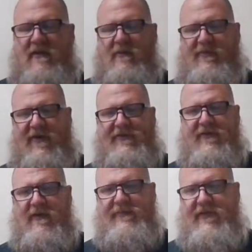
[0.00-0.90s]
The professor
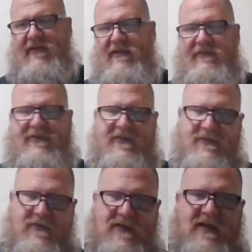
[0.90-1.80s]
comes in and says,
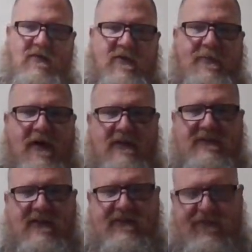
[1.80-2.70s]
okay, I want to
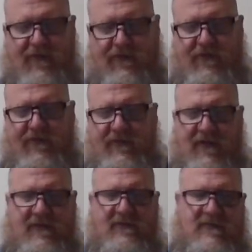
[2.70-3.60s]
apologize for those of you
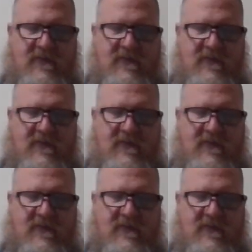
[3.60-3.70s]
that,